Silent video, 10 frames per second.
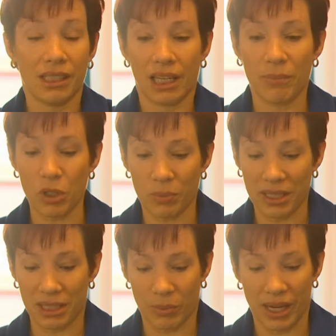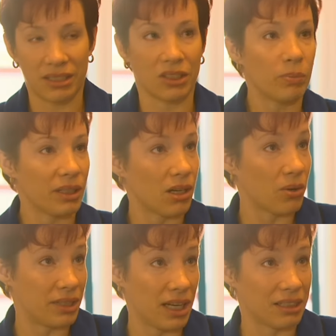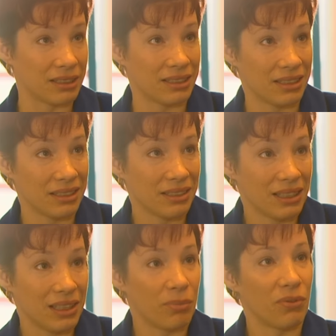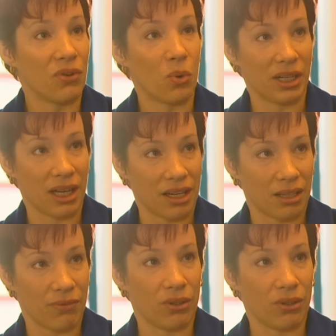diplomatic relations with Turkmenistan while professing deep